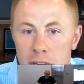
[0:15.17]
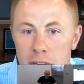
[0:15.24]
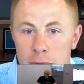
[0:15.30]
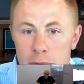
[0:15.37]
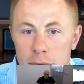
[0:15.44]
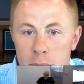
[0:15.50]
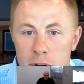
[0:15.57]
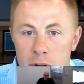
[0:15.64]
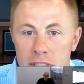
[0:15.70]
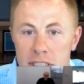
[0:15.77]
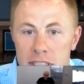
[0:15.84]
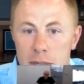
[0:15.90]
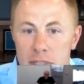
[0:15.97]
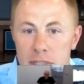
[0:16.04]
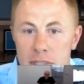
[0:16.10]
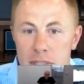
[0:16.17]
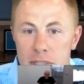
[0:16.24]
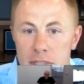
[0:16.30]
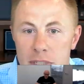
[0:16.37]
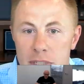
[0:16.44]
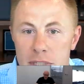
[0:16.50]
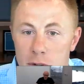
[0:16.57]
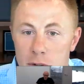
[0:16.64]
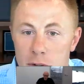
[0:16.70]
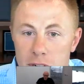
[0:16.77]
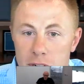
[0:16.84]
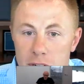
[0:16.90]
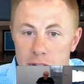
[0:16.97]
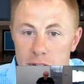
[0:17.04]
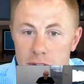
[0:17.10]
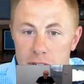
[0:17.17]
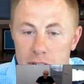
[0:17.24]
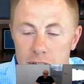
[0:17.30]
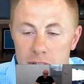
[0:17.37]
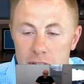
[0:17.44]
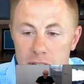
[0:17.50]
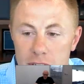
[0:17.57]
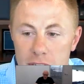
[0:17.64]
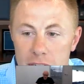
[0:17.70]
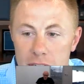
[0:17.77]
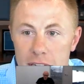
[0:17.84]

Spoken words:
came from our Insieme team, was a co-founder there,